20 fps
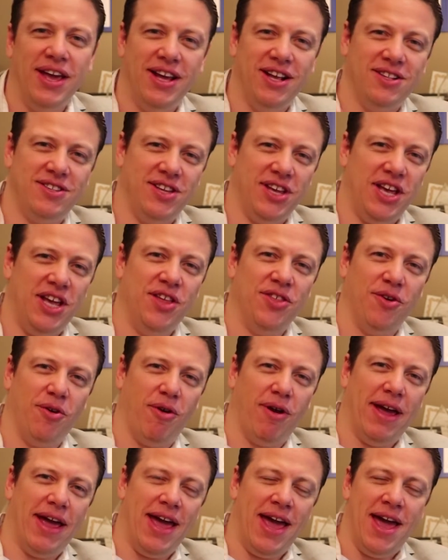It's
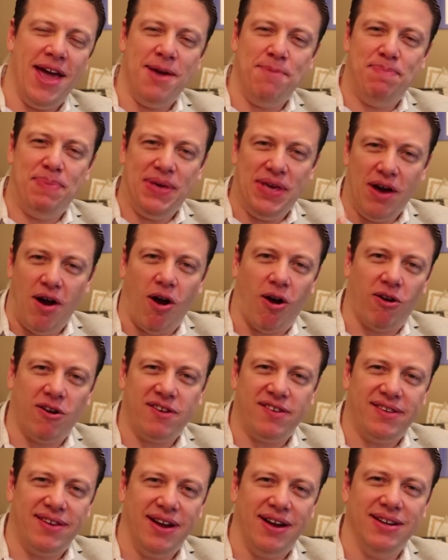either a PR
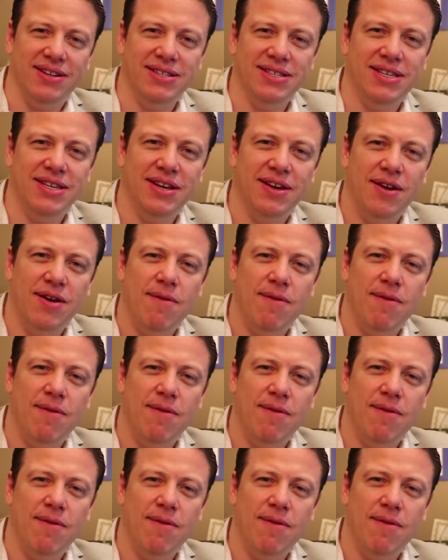stunt